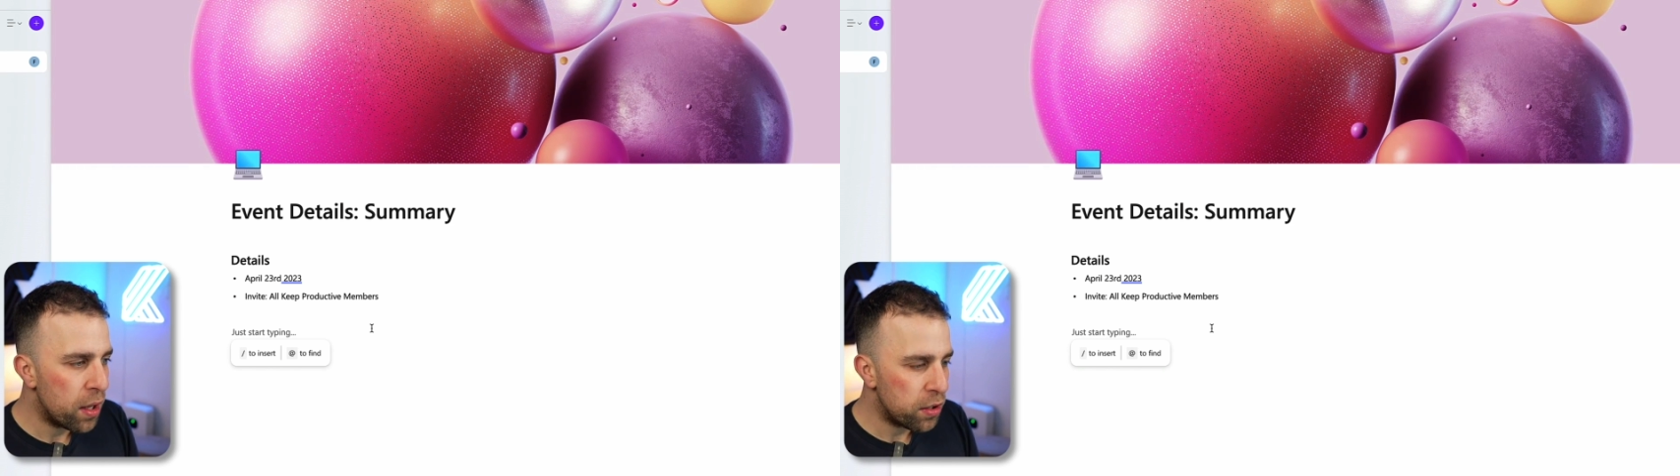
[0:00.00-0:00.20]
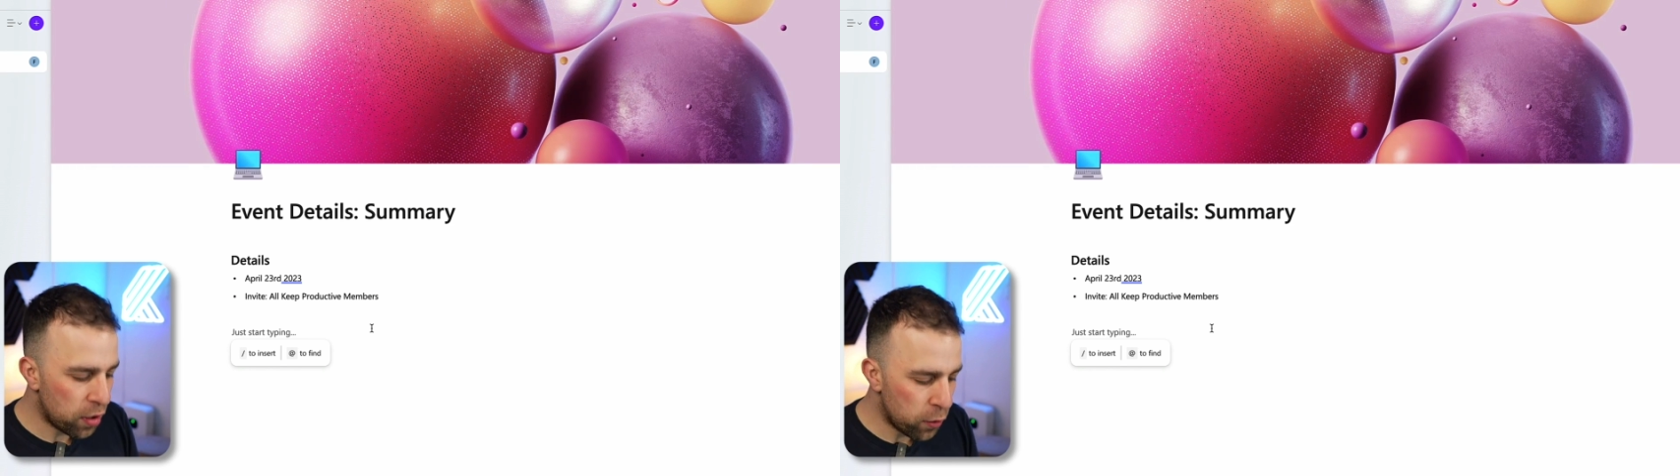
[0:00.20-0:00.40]

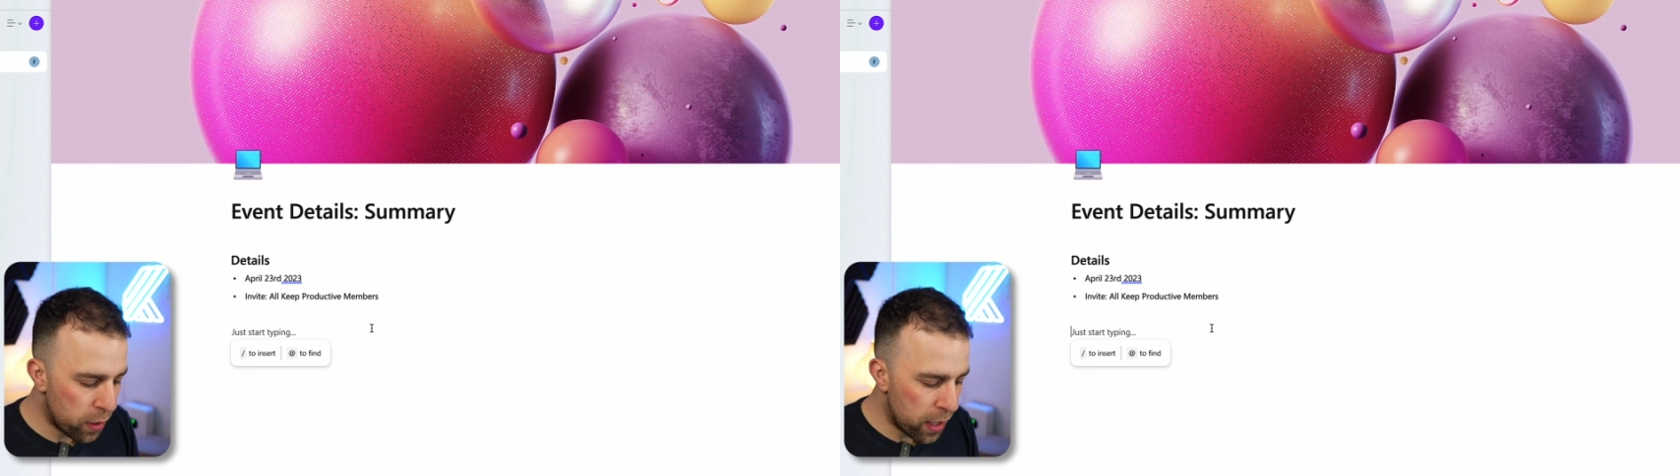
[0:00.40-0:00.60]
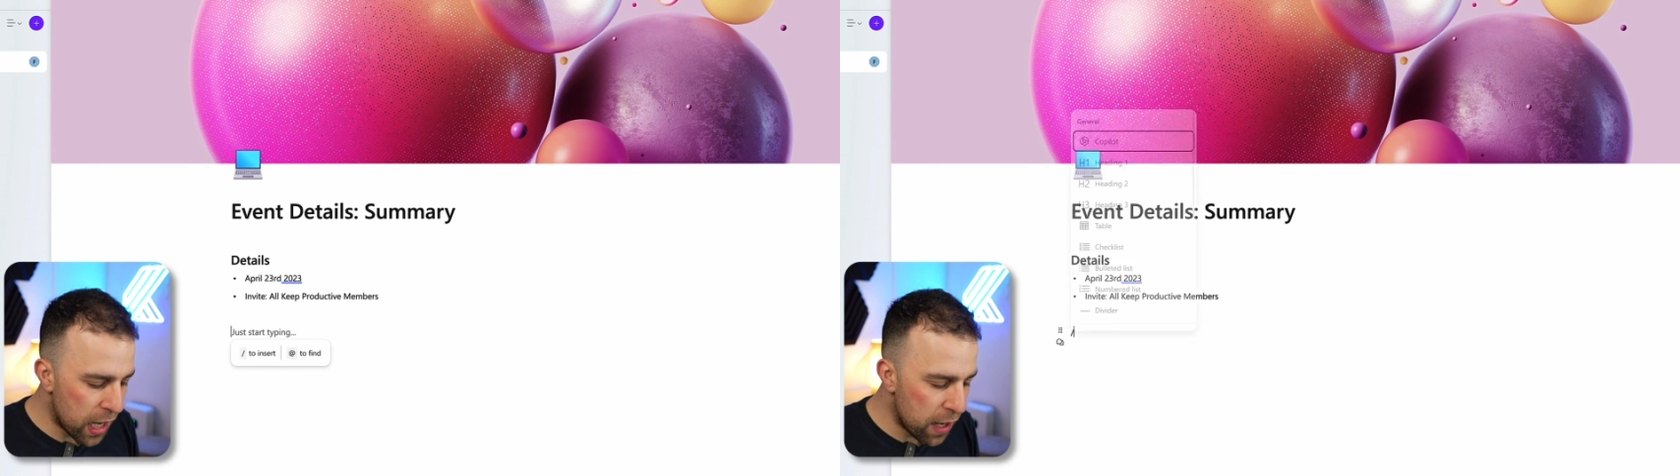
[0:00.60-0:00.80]

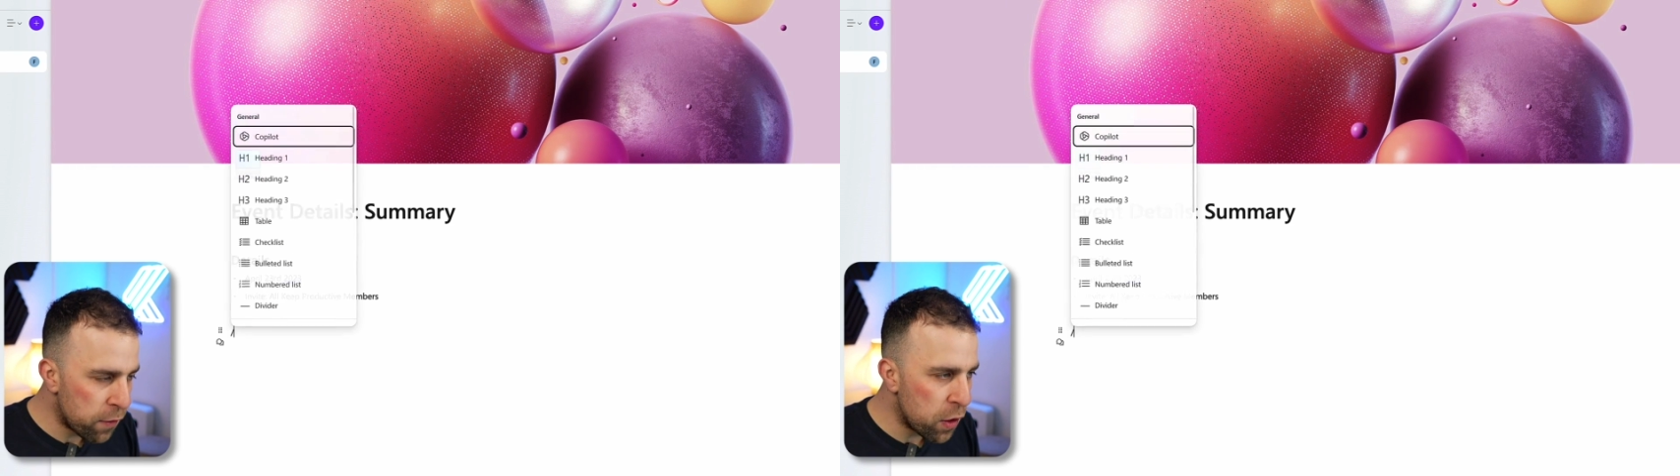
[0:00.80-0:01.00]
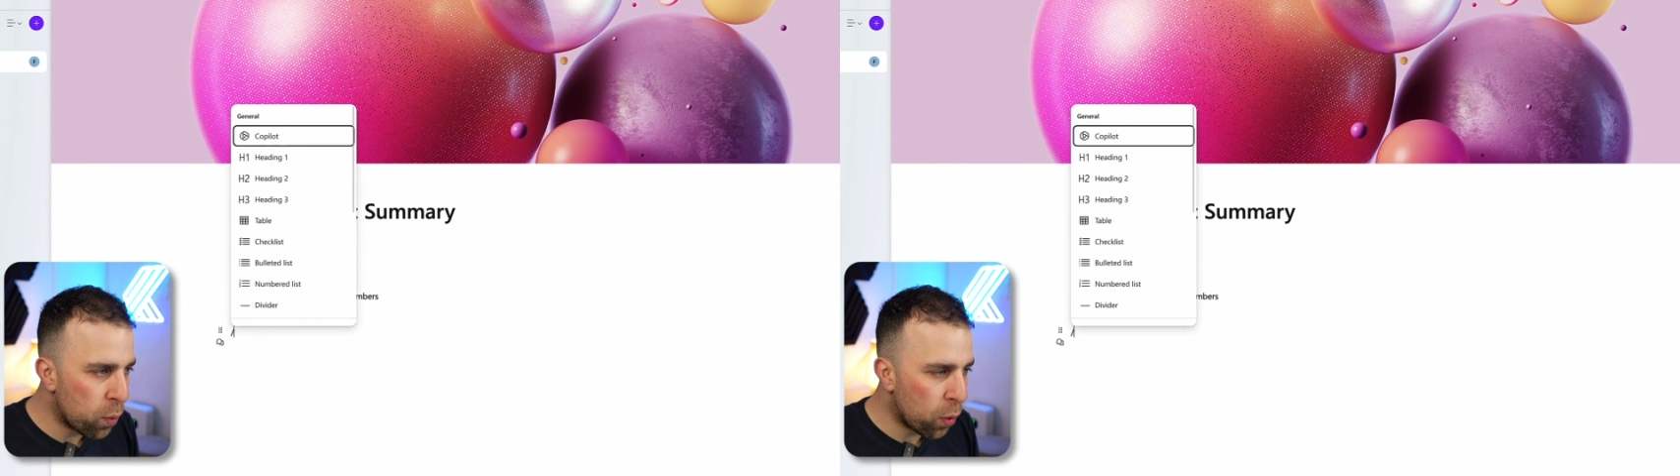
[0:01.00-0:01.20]
So
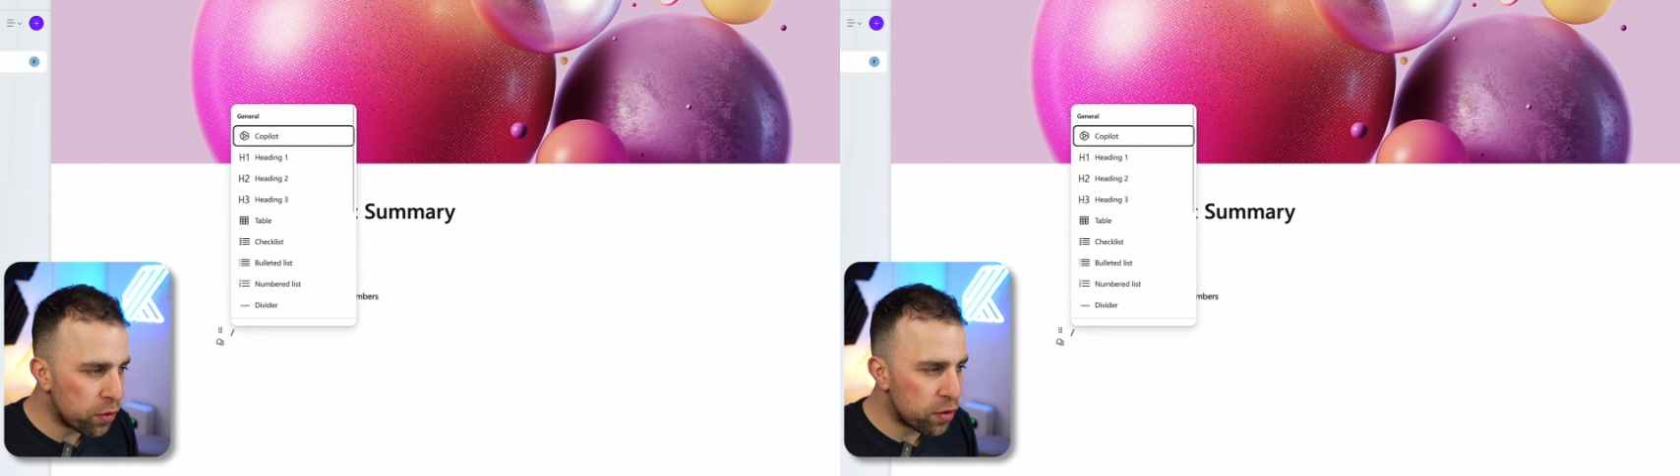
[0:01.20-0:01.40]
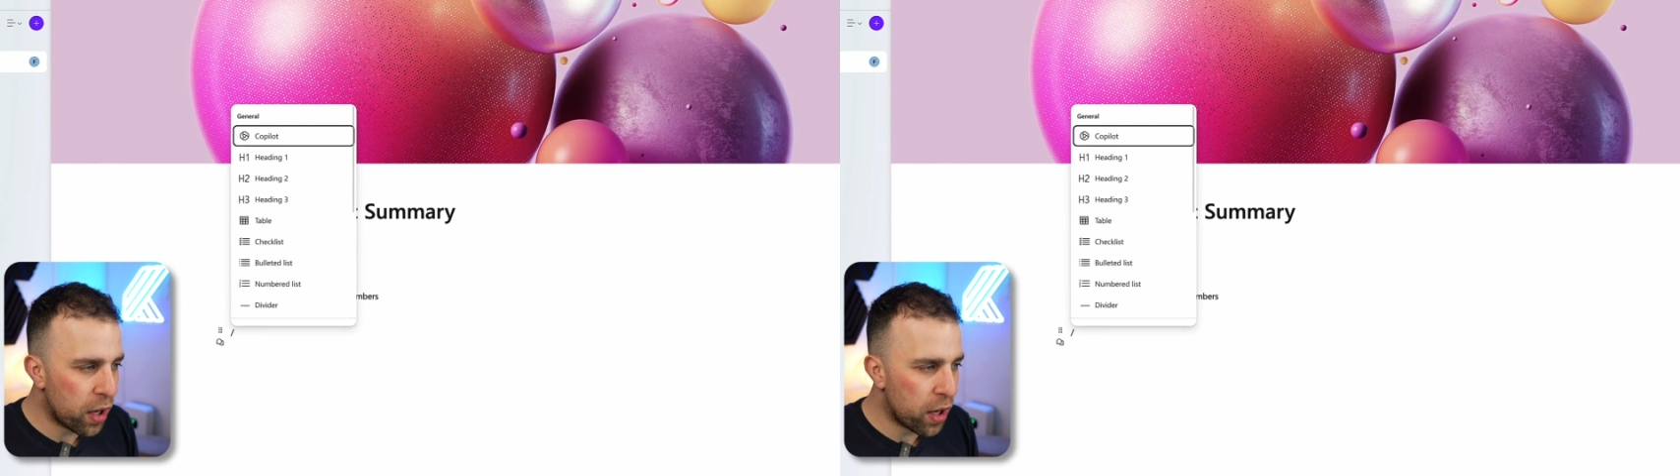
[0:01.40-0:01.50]
if you want